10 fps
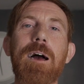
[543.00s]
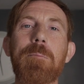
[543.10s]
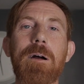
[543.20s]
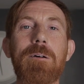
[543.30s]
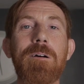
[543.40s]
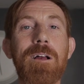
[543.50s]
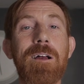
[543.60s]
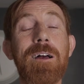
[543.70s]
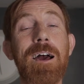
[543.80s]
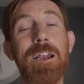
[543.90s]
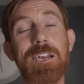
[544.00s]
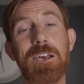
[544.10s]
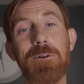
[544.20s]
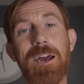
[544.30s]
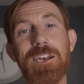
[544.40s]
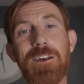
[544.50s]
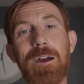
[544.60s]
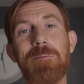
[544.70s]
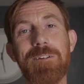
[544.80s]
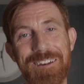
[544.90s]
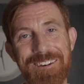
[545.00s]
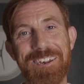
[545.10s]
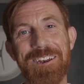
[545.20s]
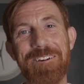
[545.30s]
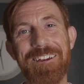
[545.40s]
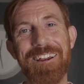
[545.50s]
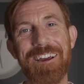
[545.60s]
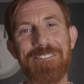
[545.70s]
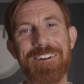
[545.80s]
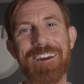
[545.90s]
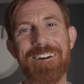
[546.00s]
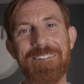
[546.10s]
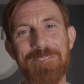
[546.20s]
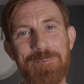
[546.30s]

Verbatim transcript: that bell. And until next time, I'll see you in the next video.